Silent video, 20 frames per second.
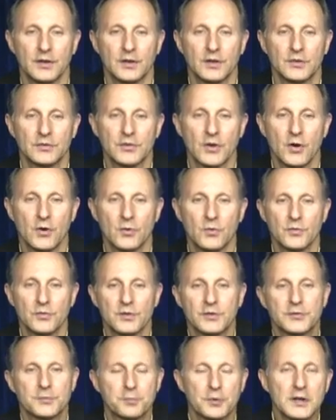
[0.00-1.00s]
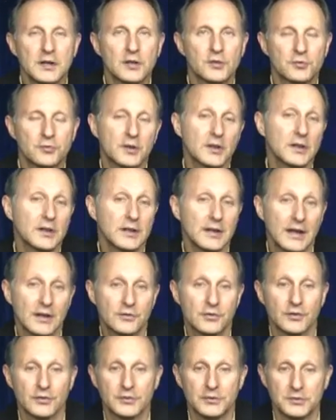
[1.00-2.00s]
So the spring is really
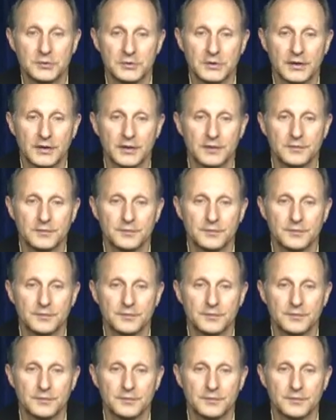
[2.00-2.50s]
nature's new year.